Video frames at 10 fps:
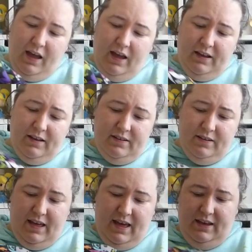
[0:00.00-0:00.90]
And
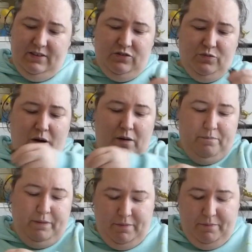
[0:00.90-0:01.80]
yeah, it's just
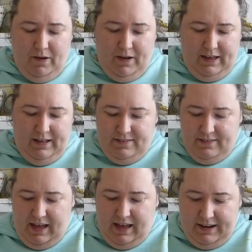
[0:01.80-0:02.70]
one big pocket
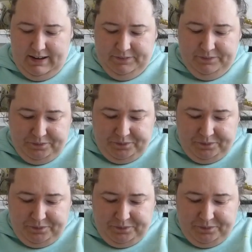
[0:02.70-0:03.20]
inside.